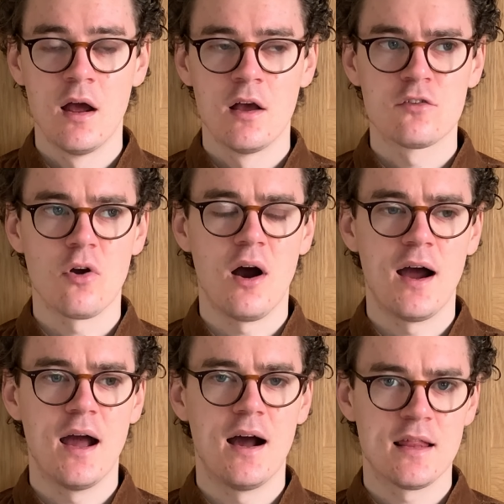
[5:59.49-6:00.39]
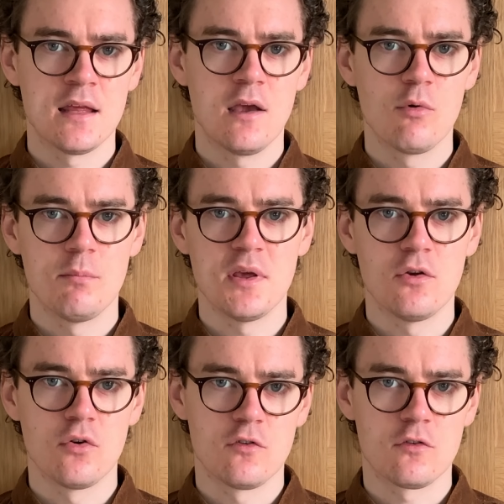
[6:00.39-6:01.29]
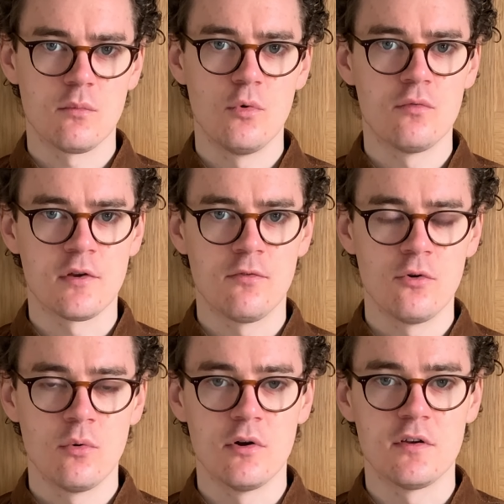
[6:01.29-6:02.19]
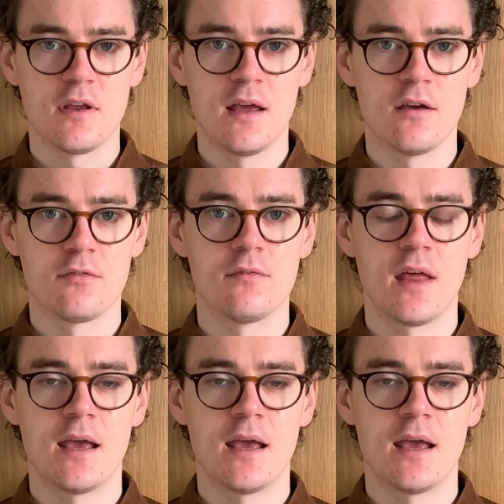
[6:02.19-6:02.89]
So I think it would be good moving forward if they